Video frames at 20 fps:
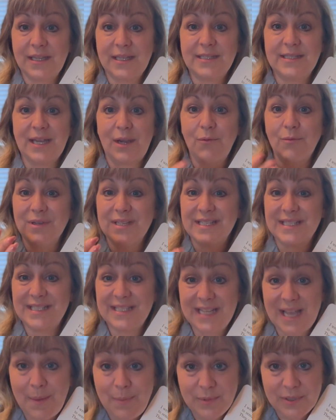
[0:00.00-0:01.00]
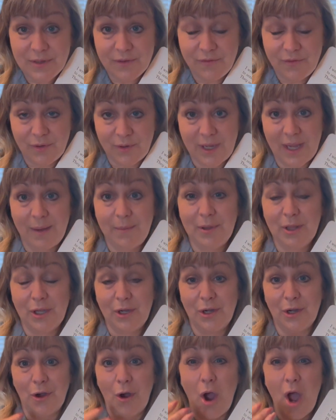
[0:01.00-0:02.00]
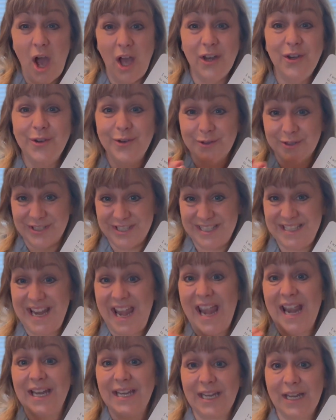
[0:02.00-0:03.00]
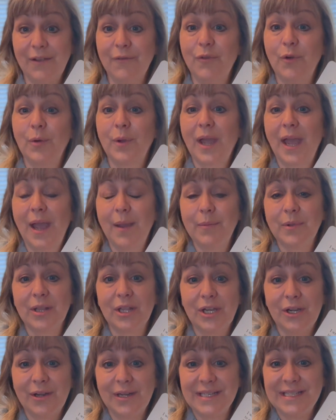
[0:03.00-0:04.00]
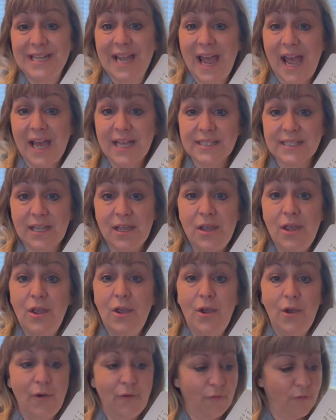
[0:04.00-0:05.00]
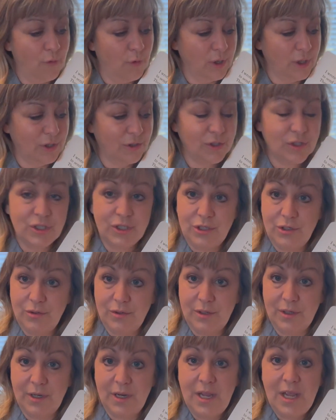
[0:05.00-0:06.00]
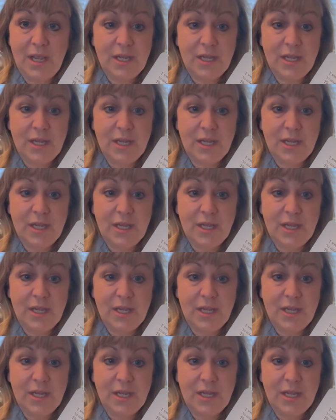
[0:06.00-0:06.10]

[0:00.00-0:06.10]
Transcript: It's a receptive vocabulary or understanding vocabulary task for your student.